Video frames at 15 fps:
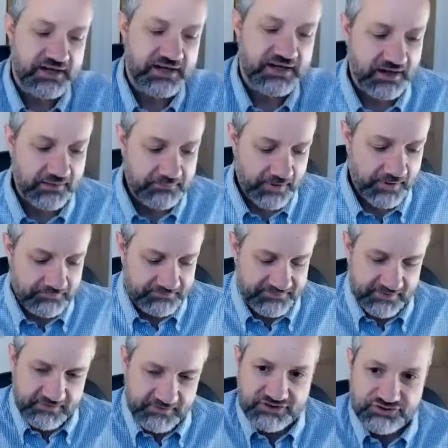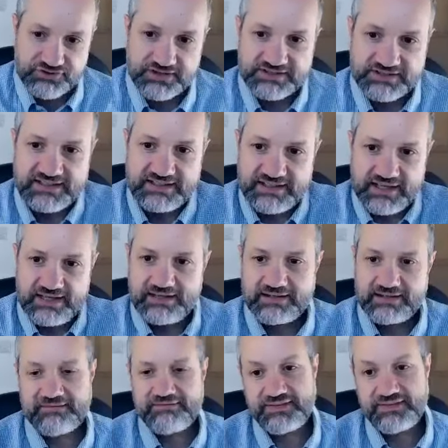I'm very interested
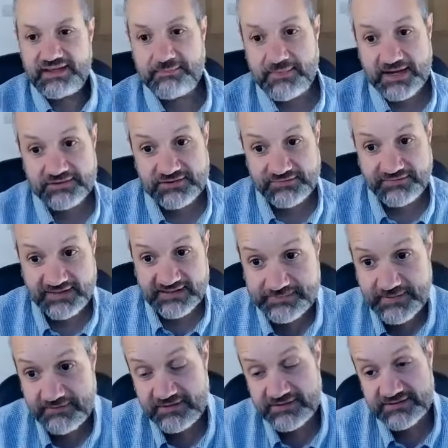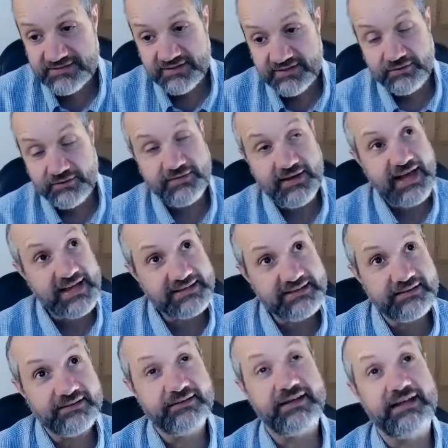in, given the amount of experience that you've
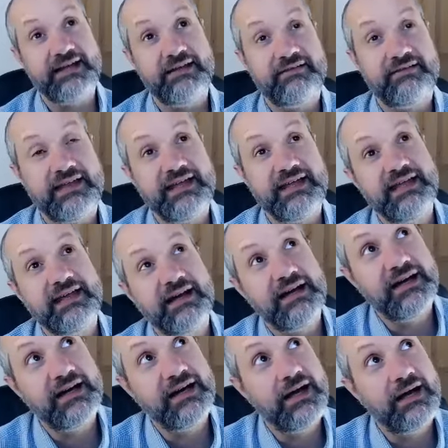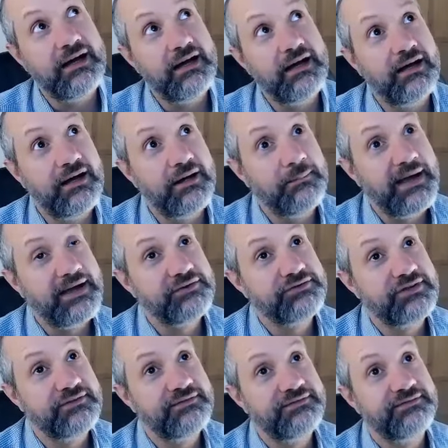had and the
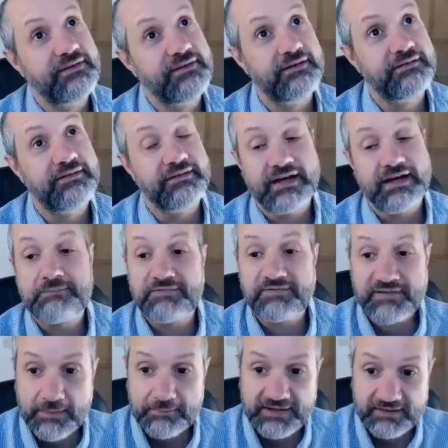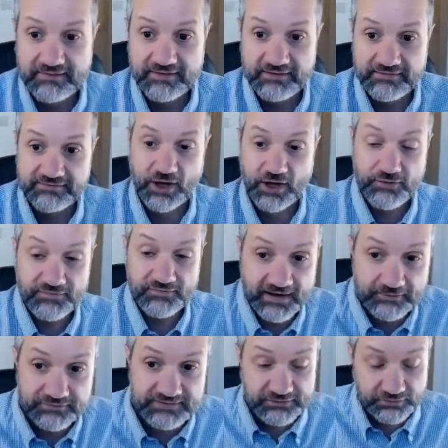amount of number of companies that you've
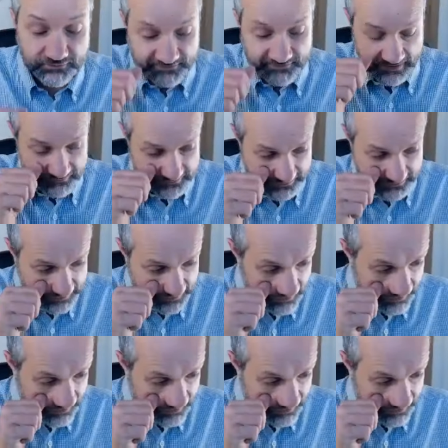co-founded or founded,